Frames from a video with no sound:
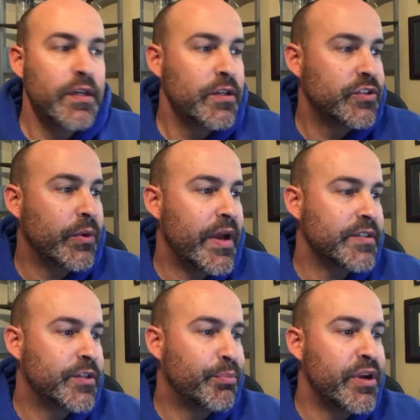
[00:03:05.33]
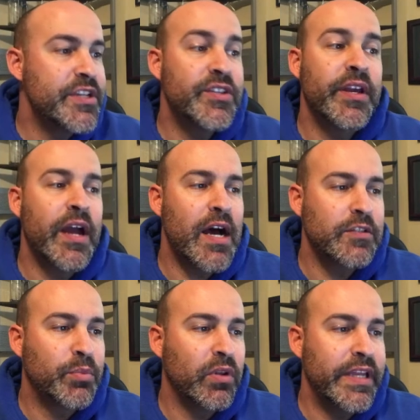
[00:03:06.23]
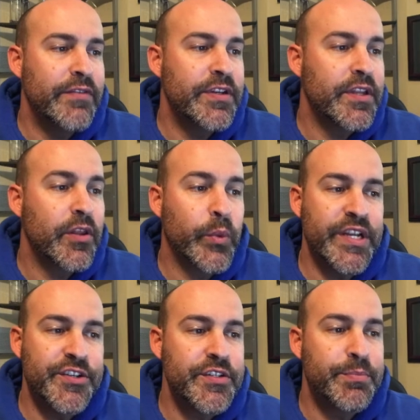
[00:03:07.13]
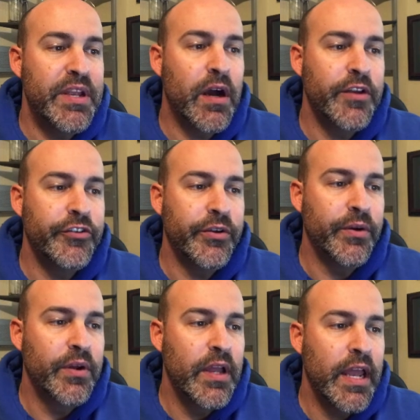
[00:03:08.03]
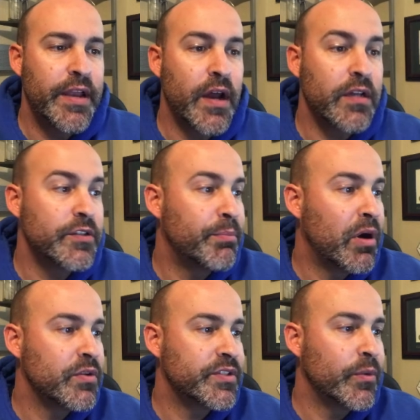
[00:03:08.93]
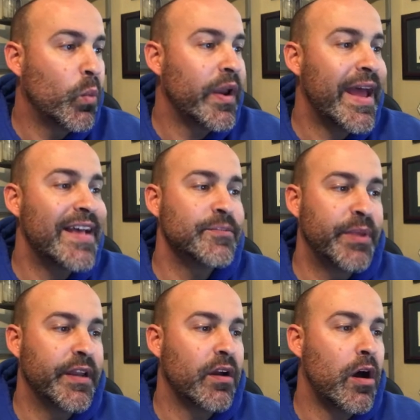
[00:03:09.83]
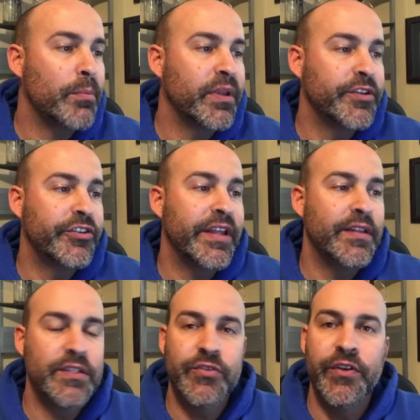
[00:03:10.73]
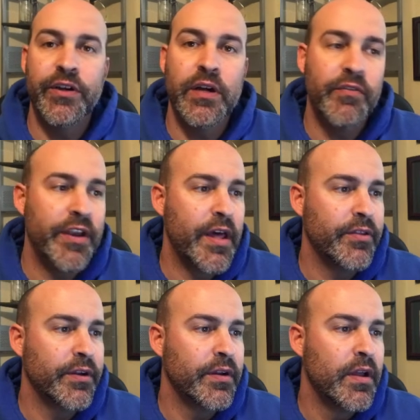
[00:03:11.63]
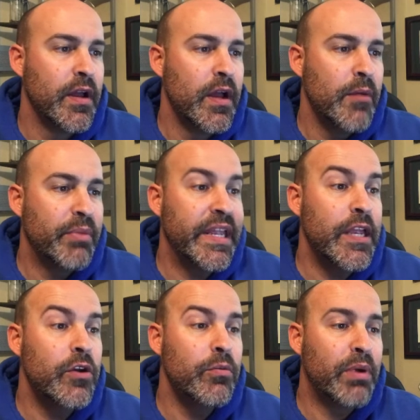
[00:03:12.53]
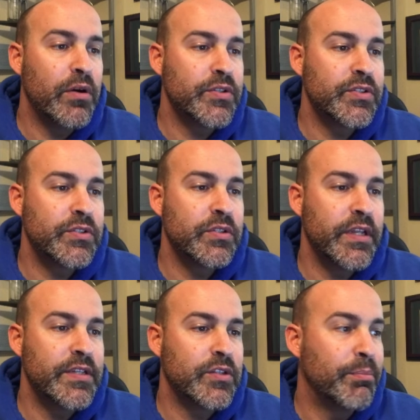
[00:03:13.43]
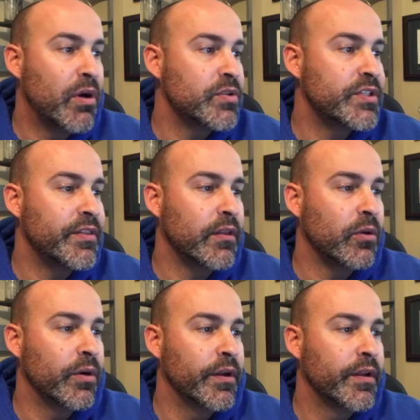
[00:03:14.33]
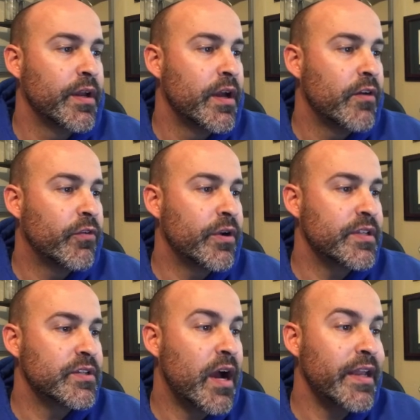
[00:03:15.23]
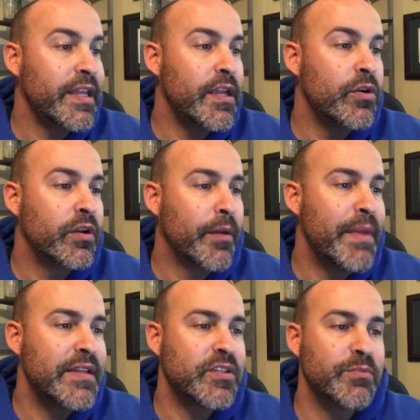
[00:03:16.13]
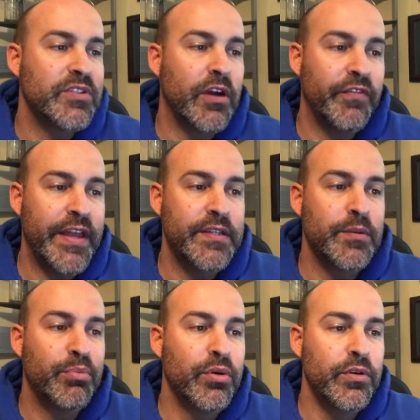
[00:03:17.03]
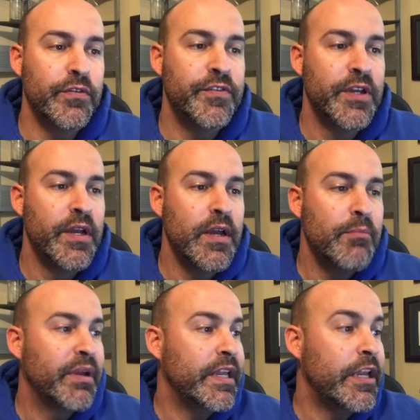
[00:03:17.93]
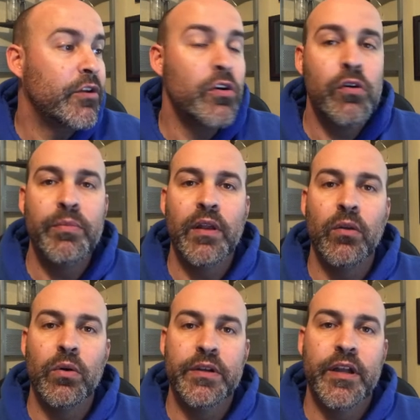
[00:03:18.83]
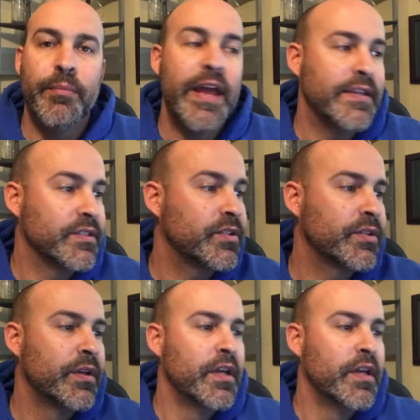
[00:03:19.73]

so as to preach the gospel even to the regions beyond you, and not to boast in what has been accomplished in the sphere of another. But he who boasts is to boast in the Lord. For it is not he who commends himself that is approved, but he whom the Lord commends.